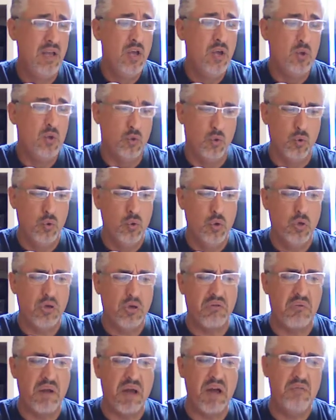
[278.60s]
You look
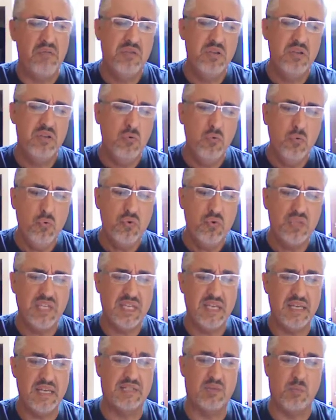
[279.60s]
around and you
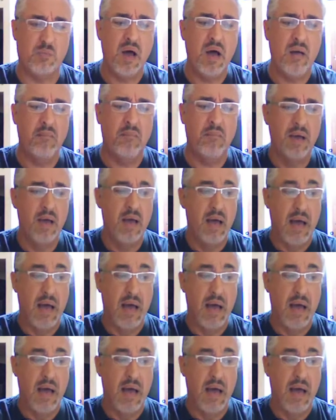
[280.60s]
see a swamp.